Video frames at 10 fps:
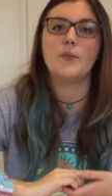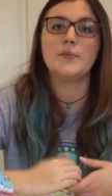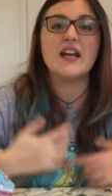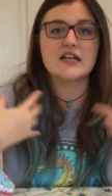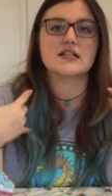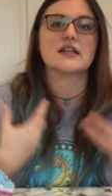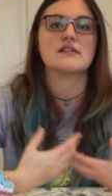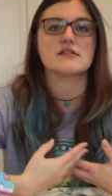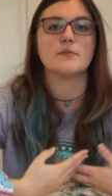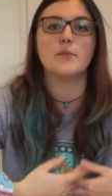
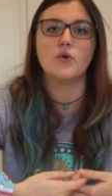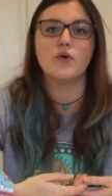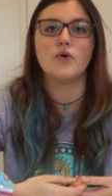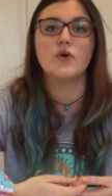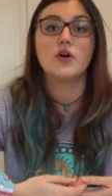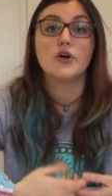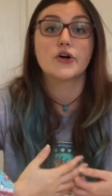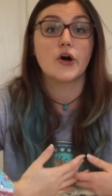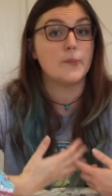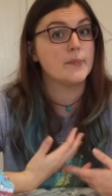knitting some more
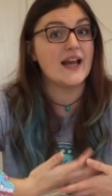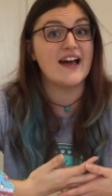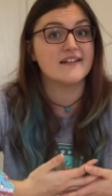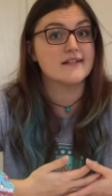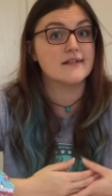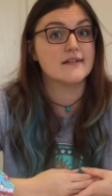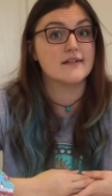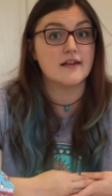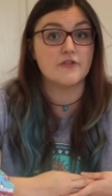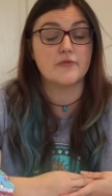complex
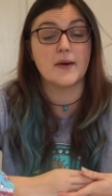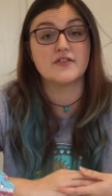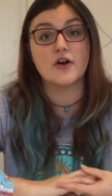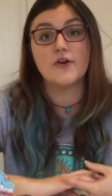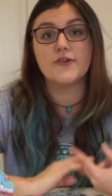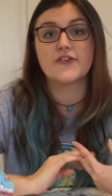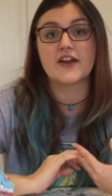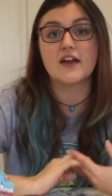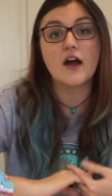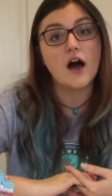stuff for my dolls,
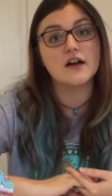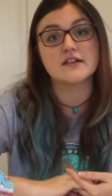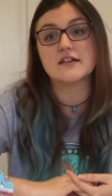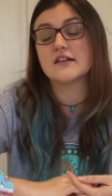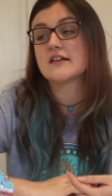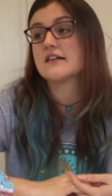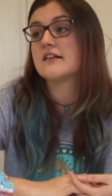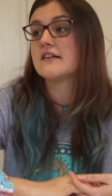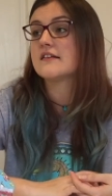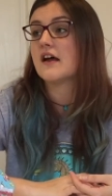like
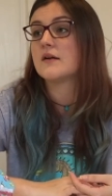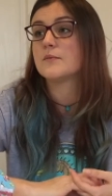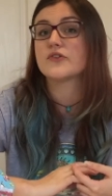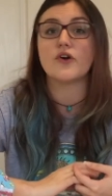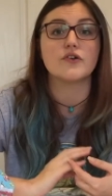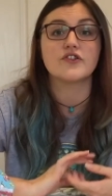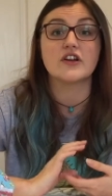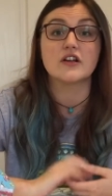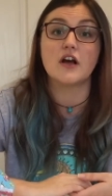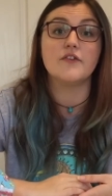cardigans, socks
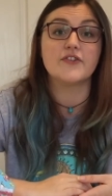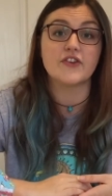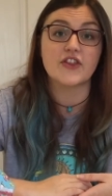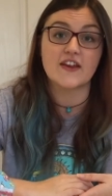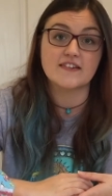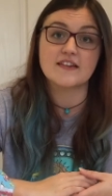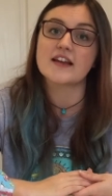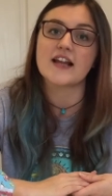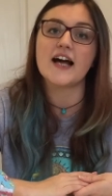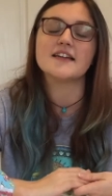and gloves and things
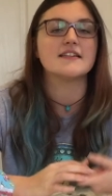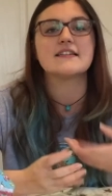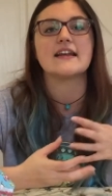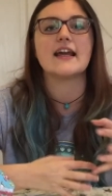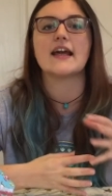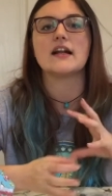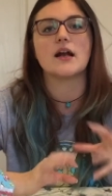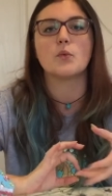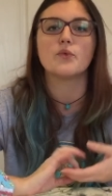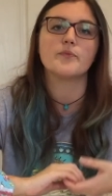like that, and seeing, like,